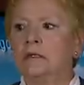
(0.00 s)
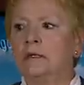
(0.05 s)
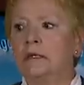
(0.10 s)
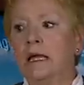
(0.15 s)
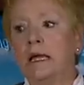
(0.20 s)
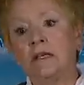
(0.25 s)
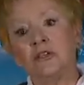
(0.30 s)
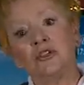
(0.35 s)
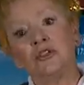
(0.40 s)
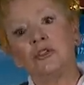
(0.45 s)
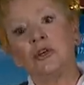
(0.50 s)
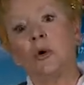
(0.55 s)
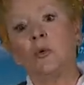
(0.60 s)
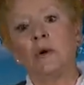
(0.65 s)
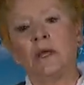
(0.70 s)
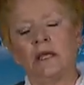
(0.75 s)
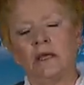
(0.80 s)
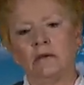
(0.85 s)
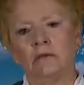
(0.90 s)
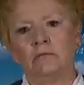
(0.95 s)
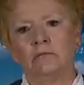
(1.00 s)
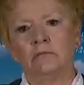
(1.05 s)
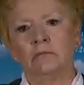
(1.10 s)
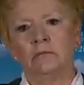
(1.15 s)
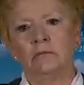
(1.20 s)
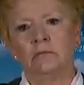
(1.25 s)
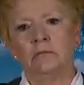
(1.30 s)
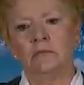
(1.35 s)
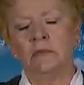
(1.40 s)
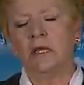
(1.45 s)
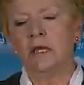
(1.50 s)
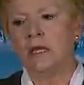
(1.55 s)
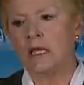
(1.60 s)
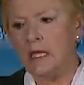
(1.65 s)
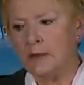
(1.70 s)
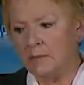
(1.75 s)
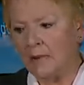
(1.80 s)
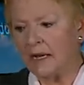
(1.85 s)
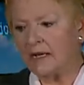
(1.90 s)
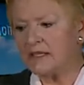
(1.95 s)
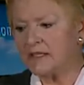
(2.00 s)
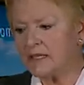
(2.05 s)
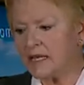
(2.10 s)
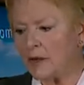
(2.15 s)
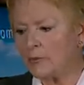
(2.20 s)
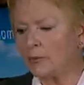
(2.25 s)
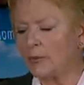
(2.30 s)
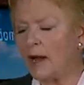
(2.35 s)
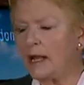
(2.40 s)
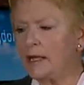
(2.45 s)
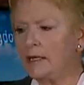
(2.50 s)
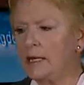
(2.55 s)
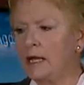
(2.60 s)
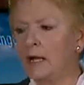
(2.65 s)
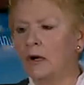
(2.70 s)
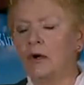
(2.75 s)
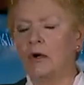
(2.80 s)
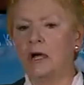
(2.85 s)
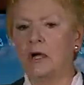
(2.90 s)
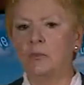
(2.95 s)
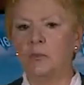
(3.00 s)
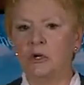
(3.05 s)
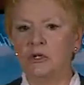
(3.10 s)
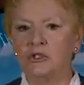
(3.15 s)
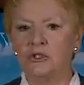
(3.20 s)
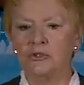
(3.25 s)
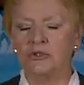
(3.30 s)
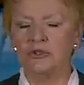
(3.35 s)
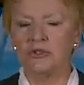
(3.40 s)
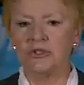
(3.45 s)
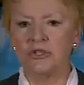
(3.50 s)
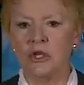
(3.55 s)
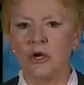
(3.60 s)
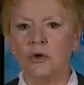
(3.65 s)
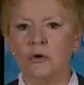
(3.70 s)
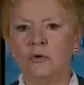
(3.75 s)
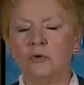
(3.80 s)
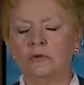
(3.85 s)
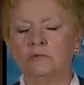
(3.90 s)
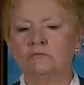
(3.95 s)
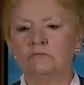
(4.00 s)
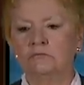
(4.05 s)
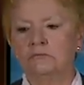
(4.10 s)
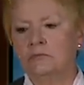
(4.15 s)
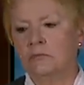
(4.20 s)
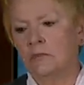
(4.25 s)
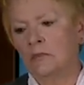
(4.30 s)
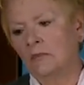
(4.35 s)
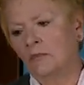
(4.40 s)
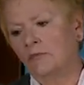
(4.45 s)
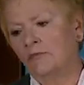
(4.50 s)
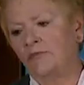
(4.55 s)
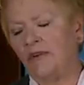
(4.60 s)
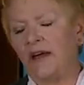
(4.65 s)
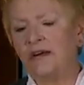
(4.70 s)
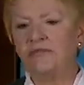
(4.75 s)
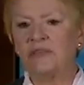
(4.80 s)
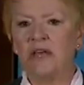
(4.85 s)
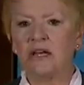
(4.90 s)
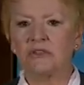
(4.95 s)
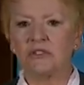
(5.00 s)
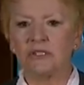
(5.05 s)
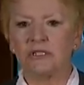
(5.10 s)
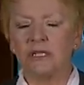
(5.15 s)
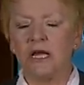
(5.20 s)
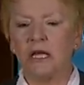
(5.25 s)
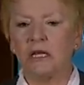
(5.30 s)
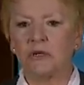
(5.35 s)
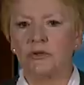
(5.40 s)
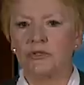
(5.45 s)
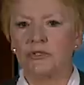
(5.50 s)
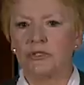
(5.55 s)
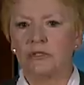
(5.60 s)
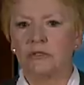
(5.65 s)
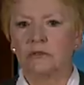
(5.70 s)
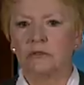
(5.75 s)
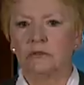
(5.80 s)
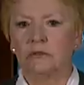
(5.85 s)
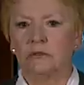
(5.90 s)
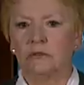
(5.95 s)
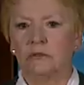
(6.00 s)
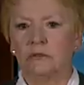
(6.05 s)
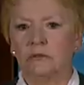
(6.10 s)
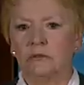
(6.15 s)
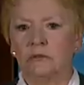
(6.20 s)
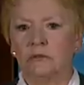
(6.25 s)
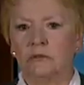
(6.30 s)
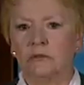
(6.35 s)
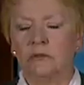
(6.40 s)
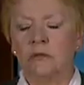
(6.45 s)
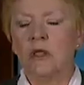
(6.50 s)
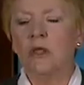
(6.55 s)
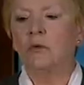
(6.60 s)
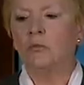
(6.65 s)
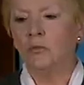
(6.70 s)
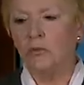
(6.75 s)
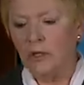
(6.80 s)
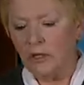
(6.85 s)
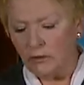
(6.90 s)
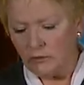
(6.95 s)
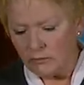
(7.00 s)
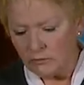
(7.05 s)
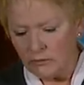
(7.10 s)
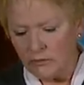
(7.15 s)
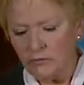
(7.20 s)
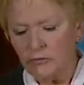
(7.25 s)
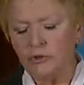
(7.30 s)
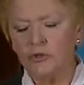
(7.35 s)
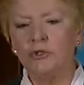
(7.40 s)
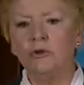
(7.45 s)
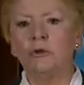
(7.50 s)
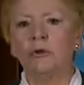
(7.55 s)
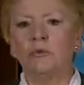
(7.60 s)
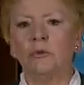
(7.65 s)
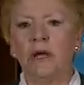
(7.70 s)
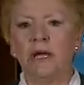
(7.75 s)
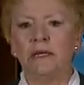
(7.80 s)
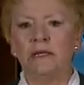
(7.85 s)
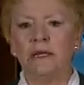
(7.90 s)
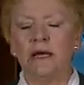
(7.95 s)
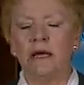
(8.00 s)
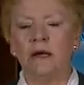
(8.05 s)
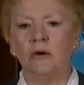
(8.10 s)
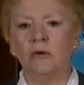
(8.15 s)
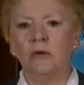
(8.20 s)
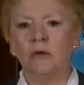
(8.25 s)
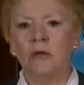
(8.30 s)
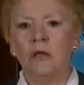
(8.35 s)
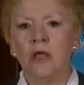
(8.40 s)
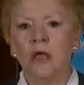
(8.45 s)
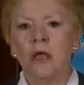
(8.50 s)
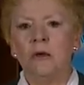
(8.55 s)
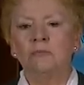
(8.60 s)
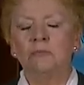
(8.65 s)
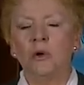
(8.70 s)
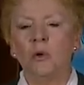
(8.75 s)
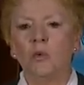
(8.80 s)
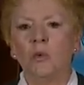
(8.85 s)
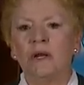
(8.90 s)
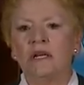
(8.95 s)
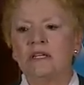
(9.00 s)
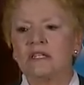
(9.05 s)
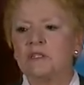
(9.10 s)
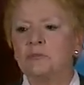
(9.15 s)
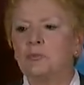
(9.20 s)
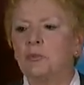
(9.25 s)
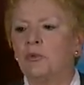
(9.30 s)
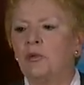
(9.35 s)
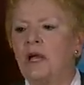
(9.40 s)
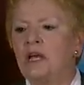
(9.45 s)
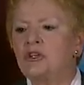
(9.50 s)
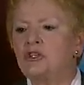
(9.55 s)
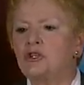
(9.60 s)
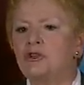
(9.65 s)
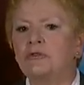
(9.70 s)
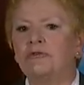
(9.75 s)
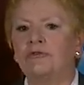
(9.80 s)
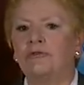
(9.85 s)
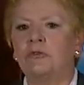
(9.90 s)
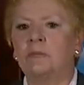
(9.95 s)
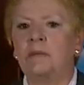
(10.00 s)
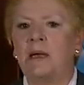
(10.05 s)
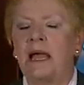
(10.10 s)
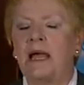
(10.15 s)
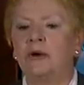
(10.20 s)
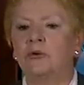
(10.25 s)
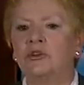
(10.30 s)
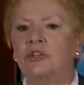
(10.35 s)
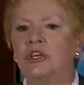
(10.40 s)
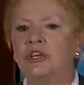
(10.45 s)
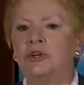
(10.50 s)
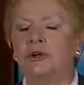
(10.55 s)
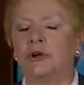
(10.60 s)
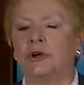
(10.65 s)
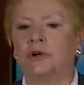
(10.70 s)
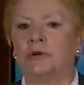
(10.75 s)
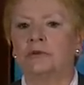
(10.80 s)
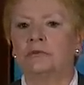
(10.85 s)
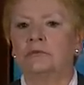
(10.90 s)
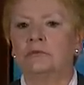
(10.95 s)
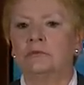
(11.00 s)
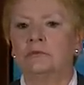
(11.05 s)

like sowing. He might say, right now, I want you to sow $5,000. Well, do it right now. But when it's pressure from out here,